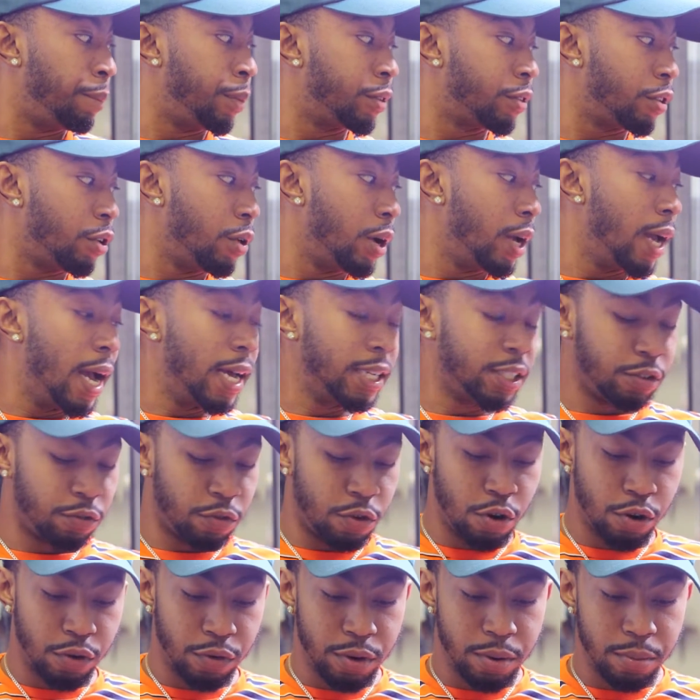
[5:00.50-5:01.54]
So it has a
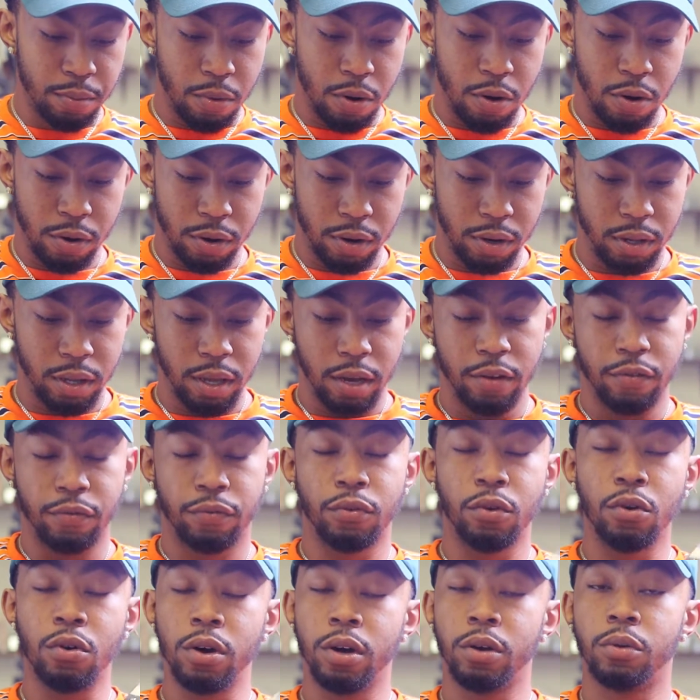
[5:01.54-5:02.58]
rotary motor,
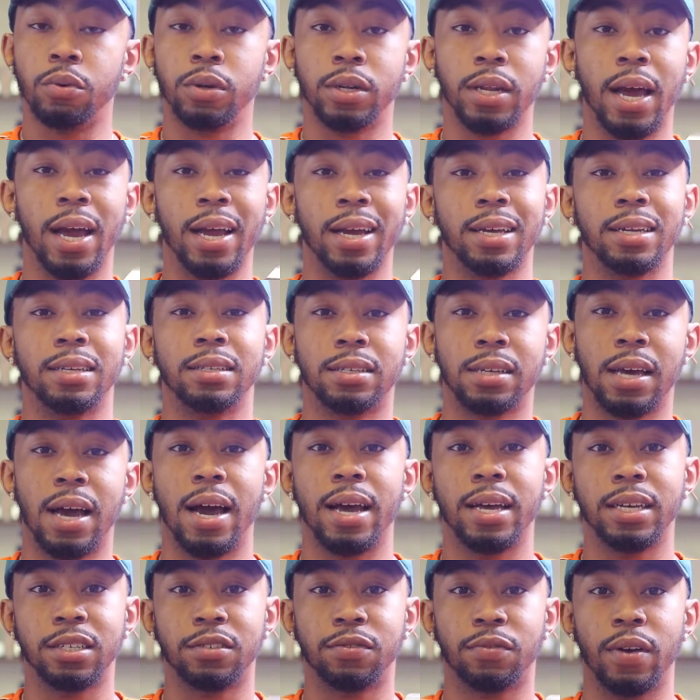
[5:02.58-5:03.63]
therefore it will not get as
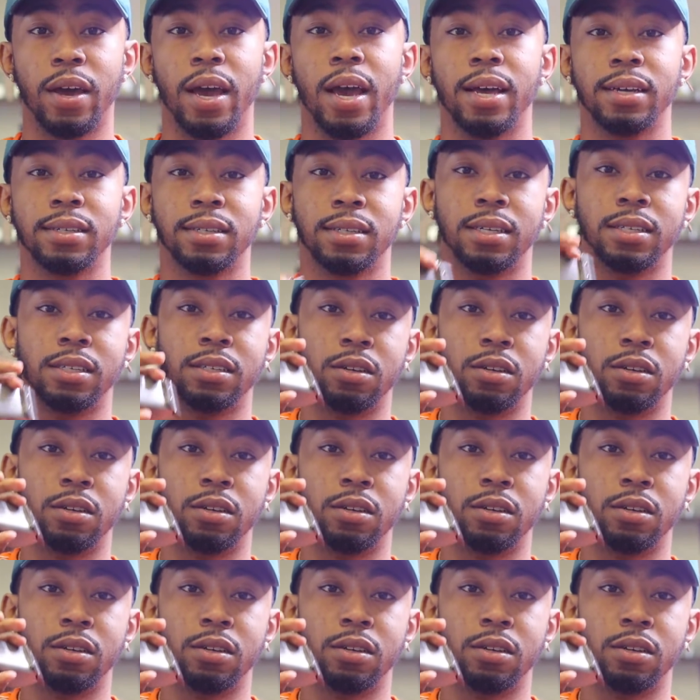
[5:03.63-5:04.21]
hot as fast as